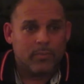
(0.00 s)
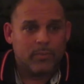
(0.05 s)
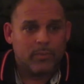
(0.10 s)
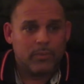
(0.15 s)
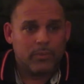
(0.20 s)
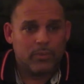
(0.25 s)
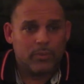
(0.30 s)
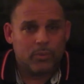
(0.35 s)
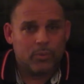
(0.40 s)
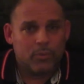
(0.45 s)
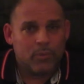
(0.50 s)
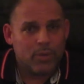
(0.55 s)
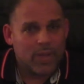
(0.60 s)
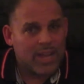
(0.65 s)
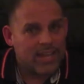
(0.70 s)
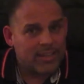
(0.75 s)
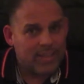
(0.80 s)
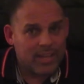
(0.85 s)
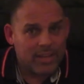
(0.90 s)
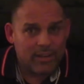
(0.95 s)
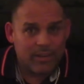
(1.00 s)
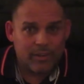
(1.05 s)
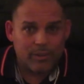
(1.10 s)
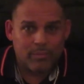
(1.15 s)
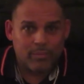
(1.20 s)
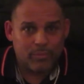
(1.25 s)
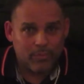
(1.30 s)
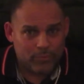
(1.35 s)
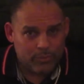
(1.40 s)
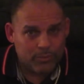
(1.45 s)
You add that
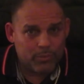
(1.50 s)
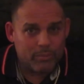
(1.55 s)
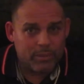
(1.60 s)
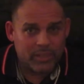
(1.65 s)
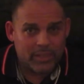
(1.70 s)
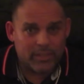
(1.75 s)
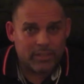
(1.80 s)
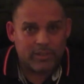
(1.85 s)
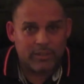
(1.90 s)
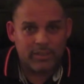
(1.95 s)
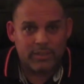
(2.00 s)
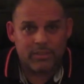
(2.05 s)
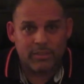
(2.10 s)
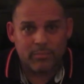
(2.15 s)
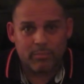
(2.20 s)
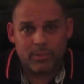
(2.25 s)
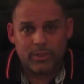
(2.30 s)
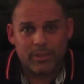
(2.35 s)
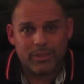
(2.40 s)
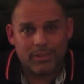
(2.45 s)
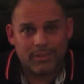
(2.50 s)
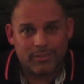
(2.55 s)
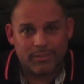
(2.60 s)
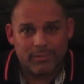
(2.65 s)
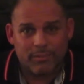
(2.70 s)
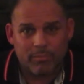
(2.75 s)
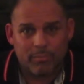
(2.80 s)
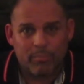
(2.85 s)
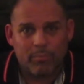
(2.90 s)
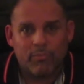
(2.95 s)
up, you're making decent money
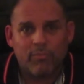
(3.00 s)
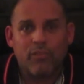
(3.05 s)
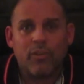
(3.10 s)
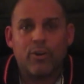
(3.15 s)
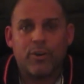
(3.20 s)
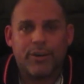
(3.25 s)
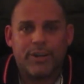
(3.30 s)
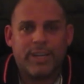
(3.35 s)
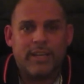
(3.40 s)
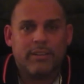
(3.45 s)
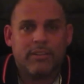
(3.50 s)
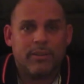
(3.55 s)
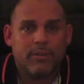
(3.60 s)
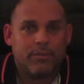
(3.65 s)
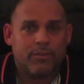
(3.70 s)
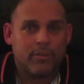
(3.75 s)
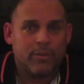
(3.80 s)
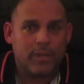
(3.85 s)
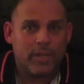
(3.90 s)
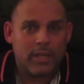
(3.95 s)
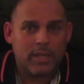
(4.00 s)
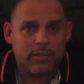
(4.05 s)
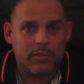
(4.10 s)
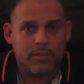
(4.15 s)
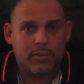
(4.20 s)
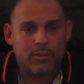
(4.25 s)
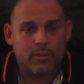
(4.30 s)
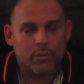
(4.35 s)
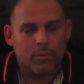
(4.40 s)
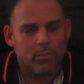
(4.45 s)
for a
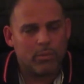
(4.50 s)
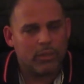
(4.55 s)
19-year-old.